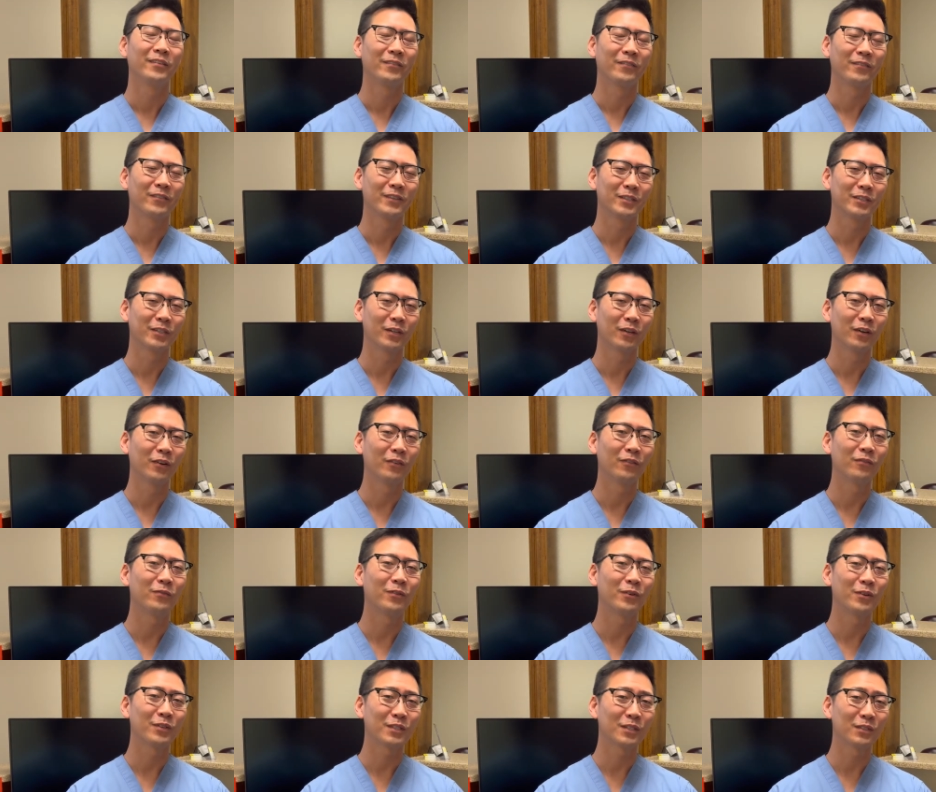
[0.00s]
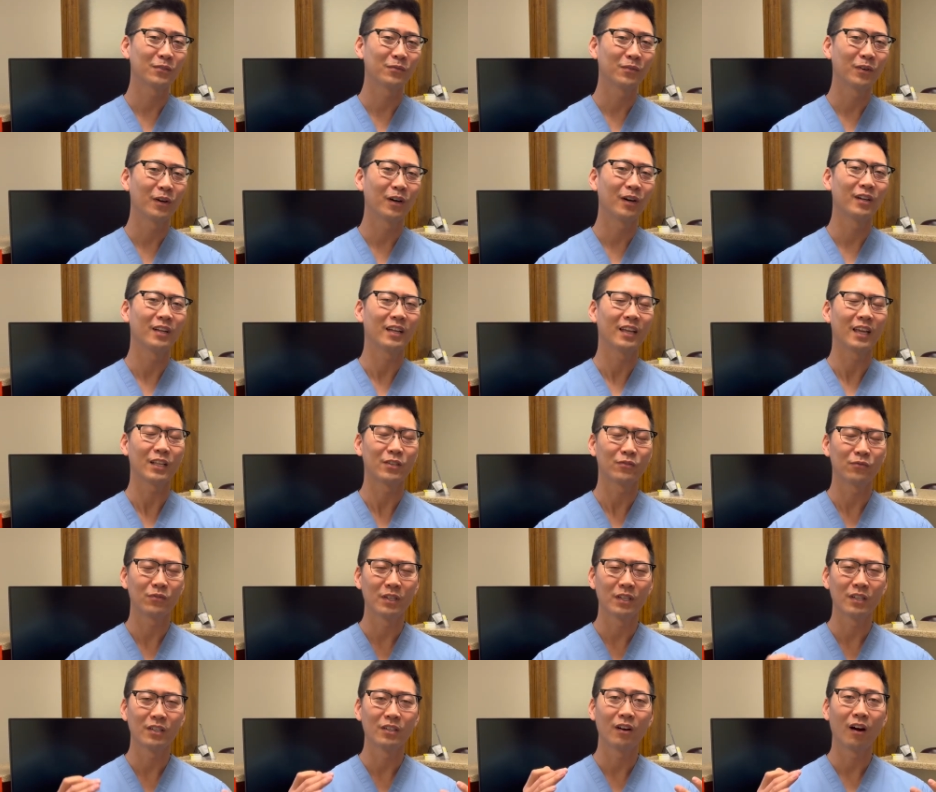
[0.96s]
So first of all, it's
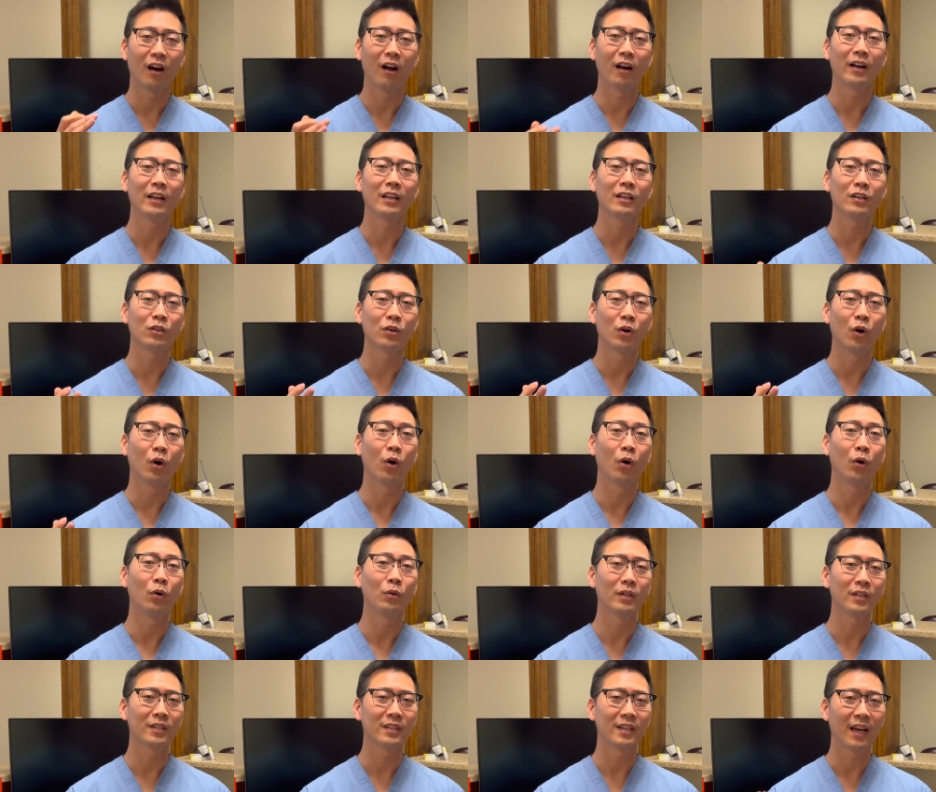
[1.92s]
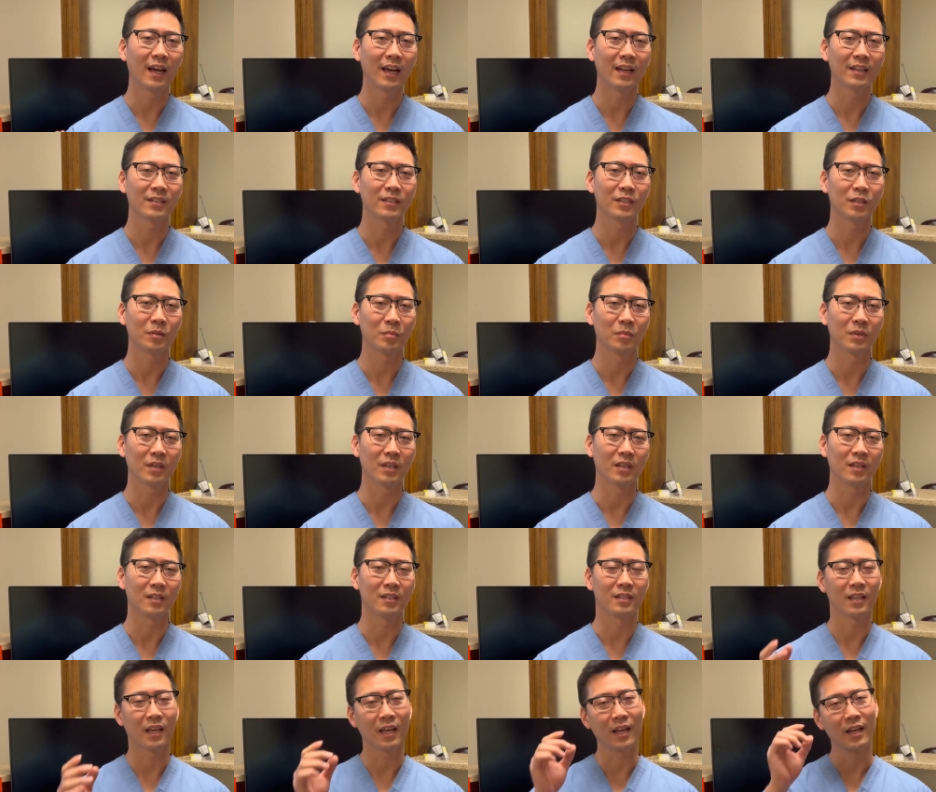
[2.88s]
regarding
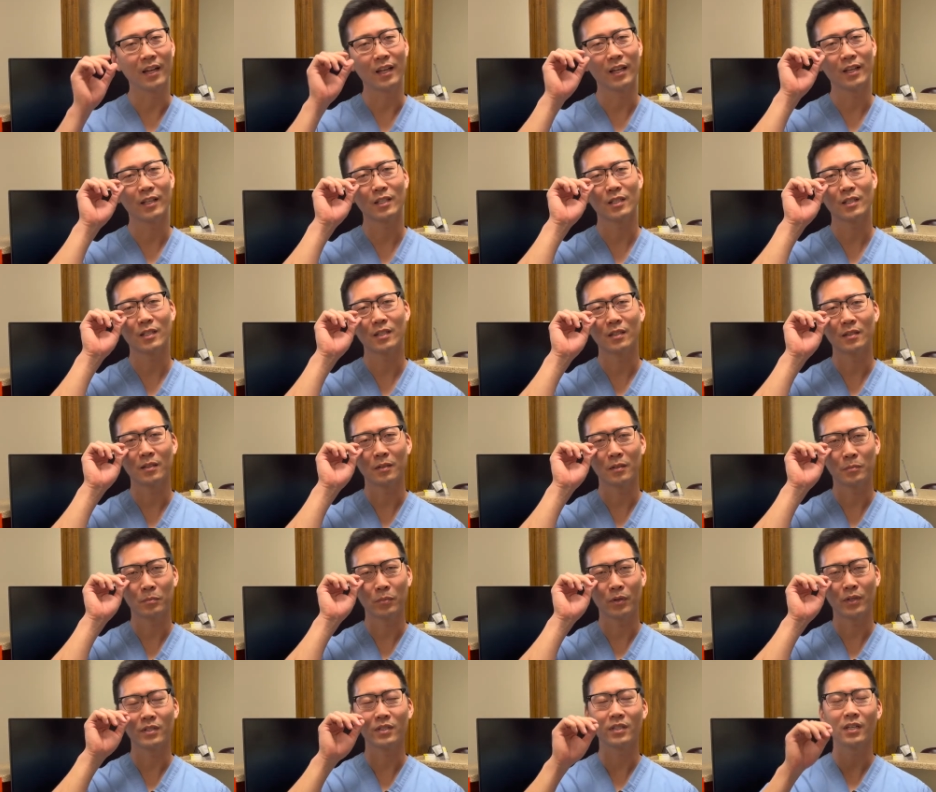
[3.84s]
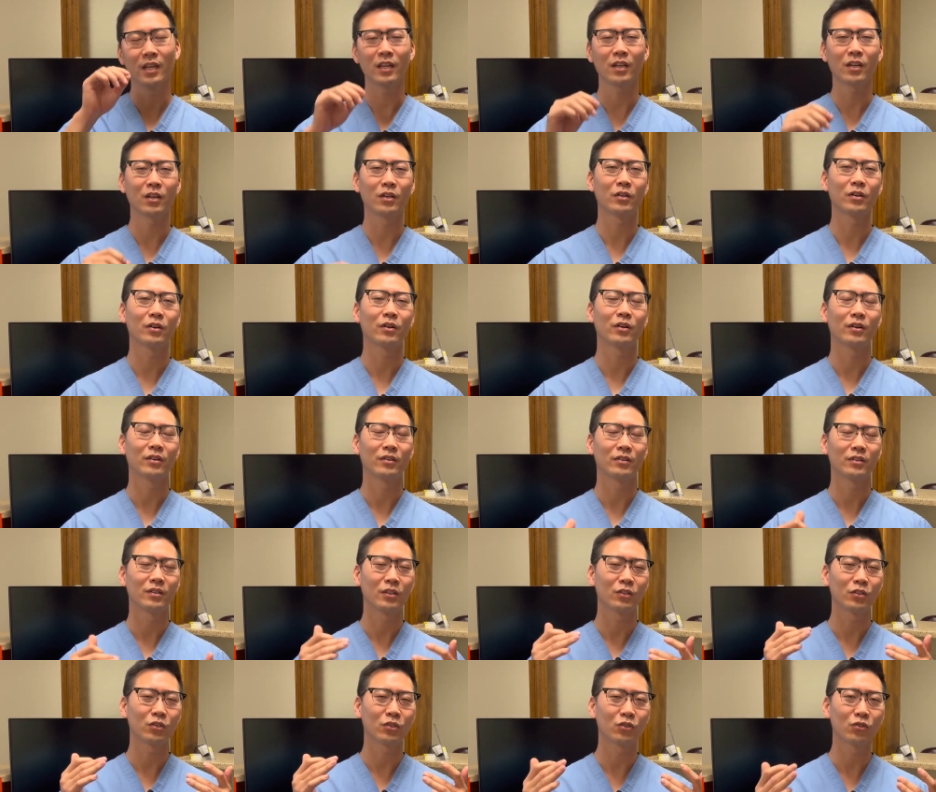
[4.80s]
colonoscopies, and in particular
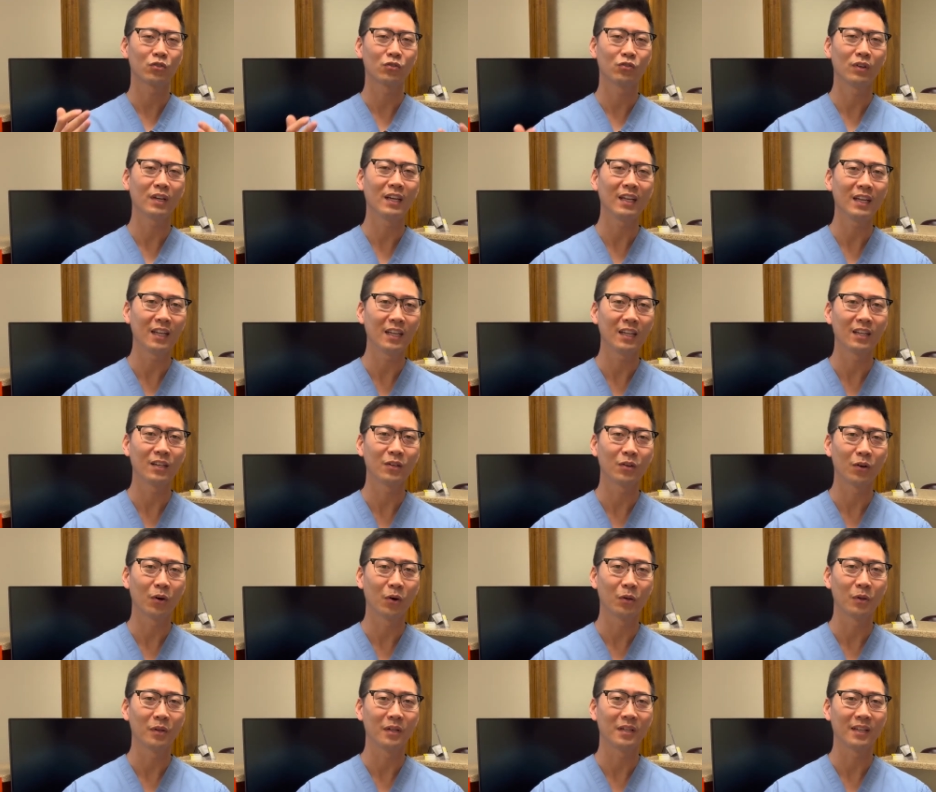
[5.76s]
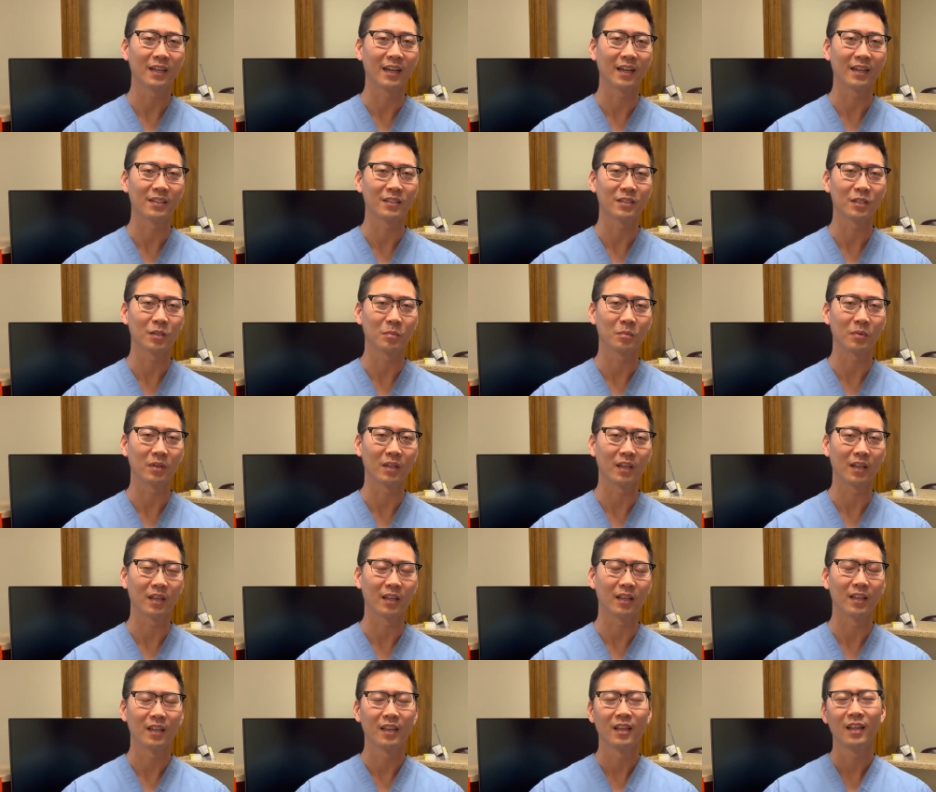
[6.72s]
the screening
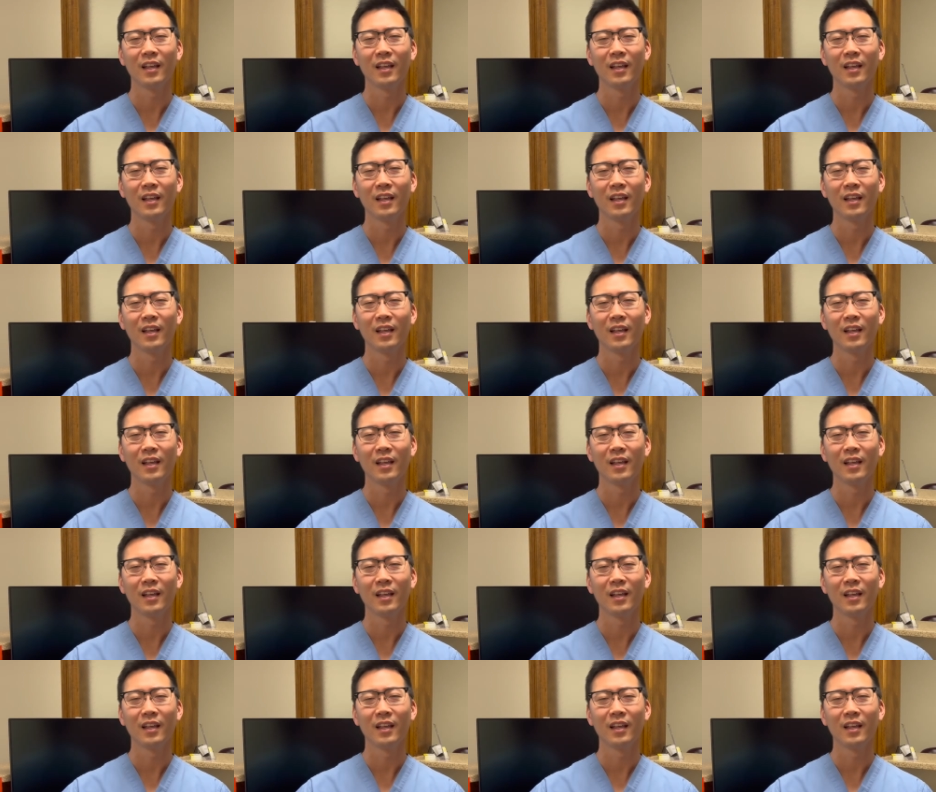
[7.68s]
colonoscopy.